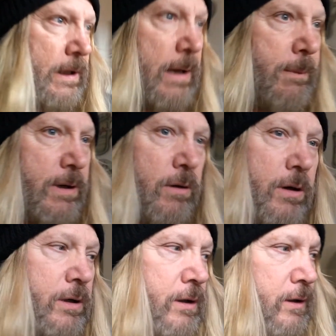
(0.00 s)
Got my
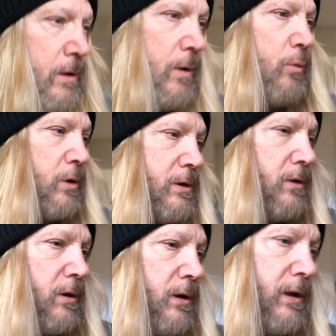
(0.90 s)
card worked
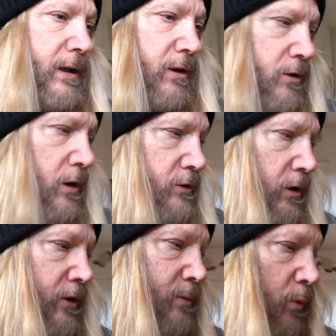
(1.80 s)
on, like you all
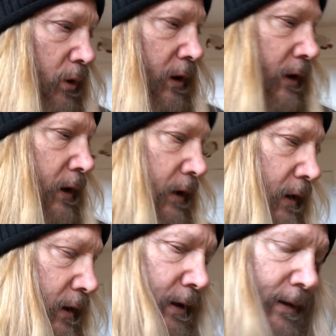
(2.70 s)
saw this morning.
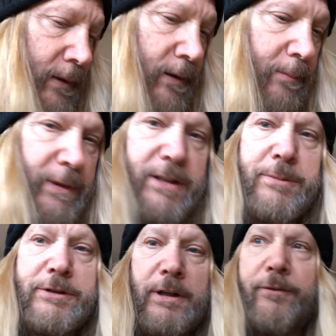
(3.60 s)
Um, did
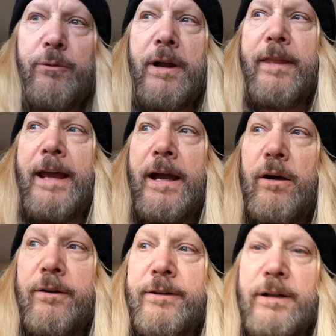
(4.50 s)
some stuff around the
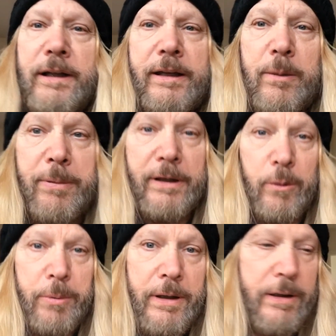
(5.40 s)
house, cleaned up a
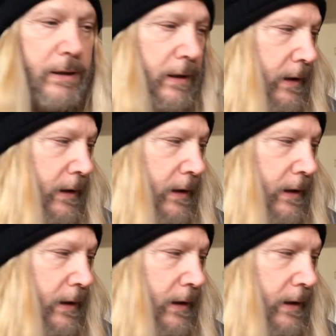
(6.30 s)
little bit,